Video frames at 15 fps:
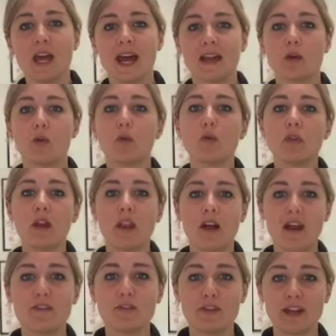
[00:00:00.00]
And all the
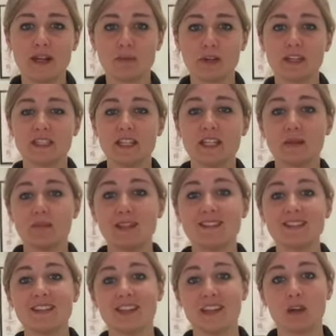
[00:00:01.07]
live availability can be
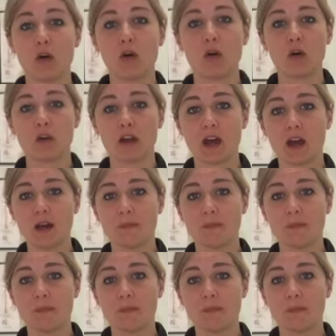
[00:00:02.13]
seen on